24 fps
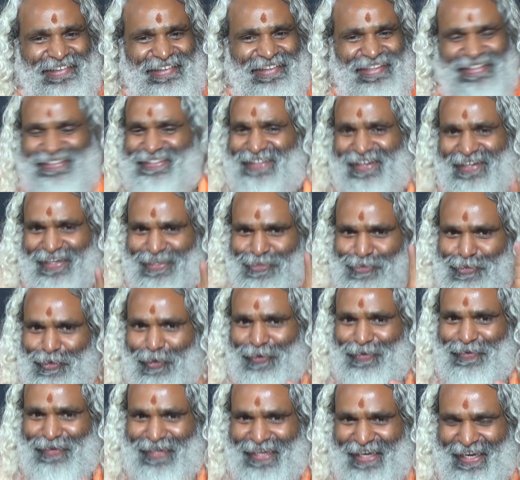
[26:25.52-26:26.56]
It's not a
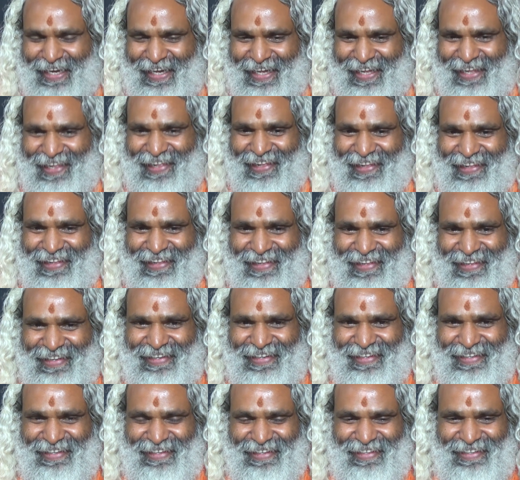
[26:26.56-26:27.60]
joke,
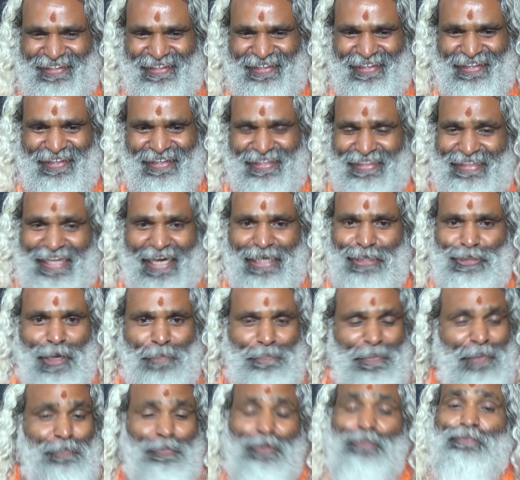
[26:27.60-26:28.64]
okay? That is why
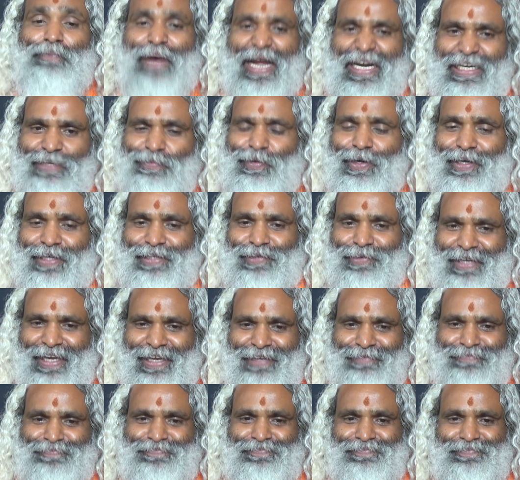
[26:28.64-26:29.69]
people fight for it,
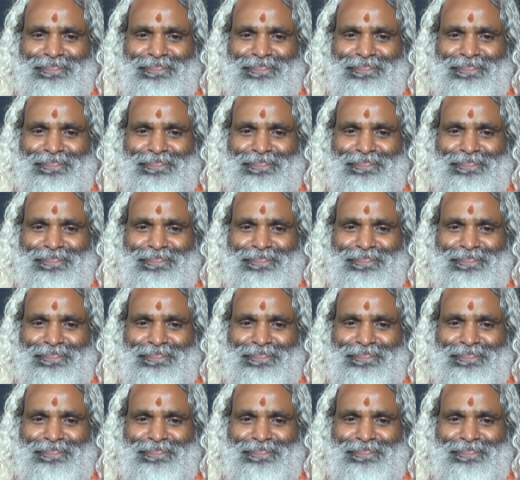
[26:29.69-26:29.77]
okay?